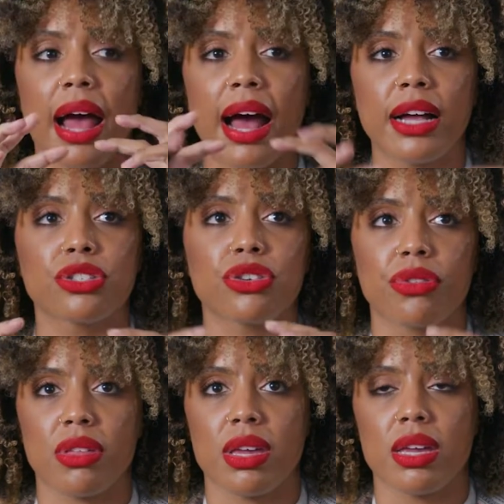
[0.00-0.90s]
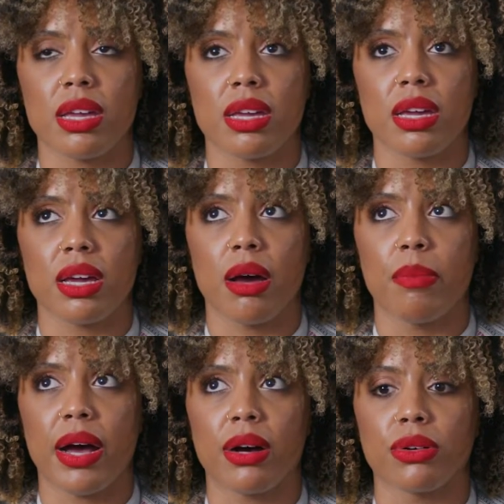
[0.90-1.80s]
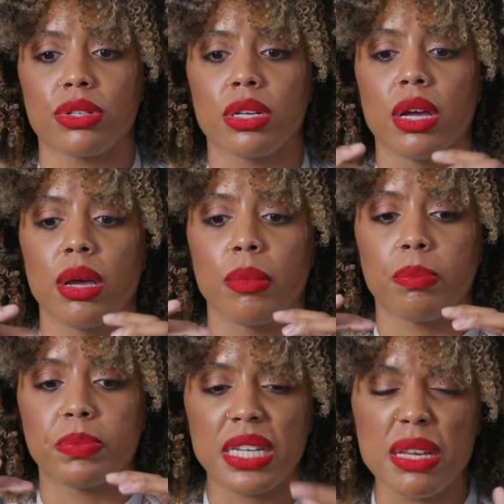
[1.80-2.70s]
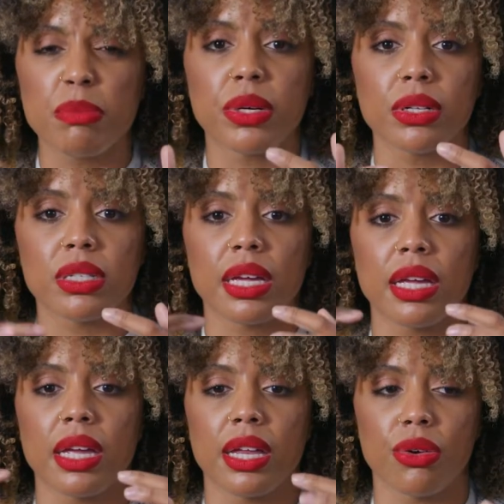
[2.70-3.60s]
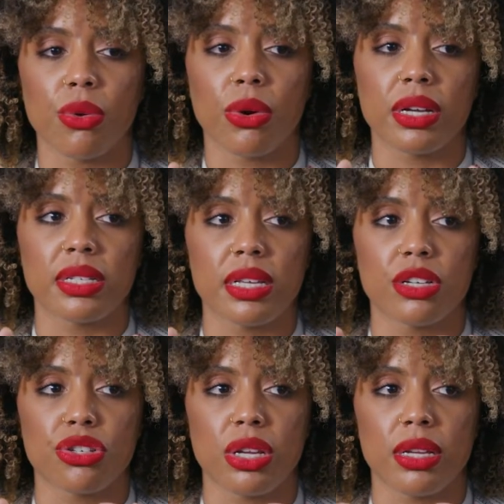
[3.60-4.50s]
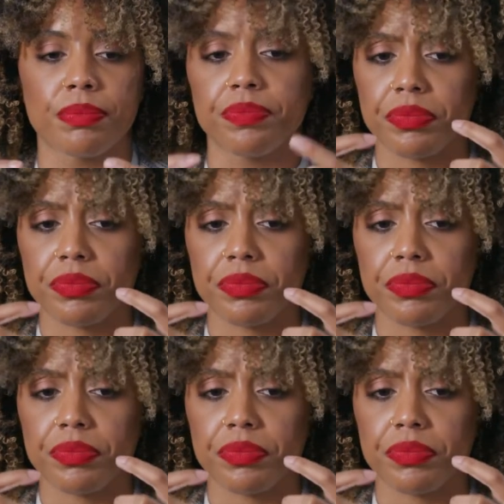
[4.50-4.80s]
As you're thinking about team building in an organization,